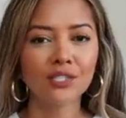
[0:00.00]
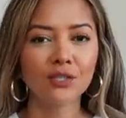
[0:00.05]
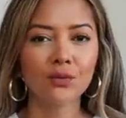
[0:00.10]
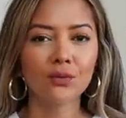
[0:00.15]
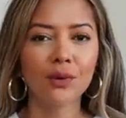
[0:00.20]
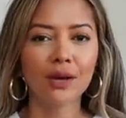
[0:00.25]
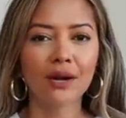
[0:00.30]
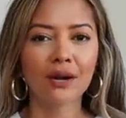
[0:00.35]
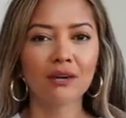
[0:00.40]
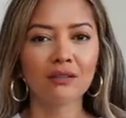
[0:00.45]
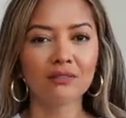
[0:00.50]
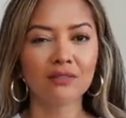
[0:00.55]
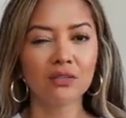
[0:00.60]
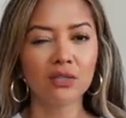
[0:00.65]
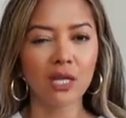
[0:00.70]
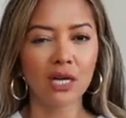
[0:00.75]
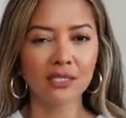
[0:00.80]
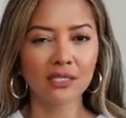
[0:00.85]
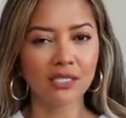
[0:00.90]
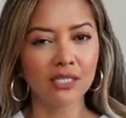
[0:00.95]
to wear a
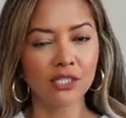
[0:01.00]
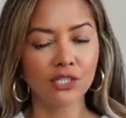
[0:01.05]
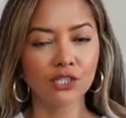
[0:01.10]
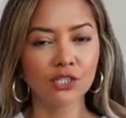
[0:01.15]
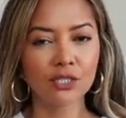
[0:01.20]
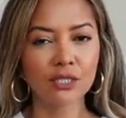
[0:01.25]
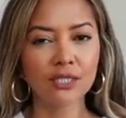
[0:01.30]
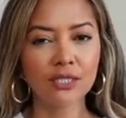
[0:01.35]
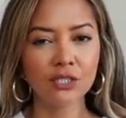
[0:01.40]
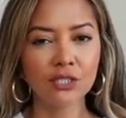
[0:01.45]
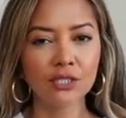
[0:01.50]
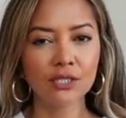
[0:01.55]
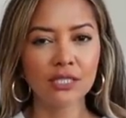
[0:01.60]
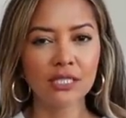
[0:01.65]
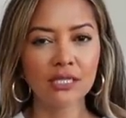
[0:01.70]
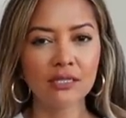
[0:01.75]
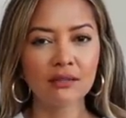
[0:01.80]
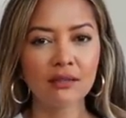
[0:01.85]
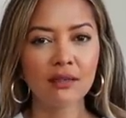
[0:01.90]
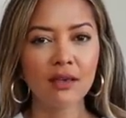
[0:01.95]
full-on t-shirt
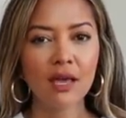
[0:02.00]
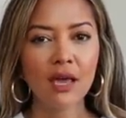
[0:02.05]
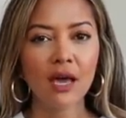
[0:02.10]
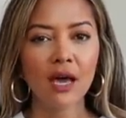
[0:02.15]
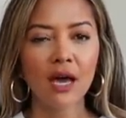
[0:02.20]
underneath.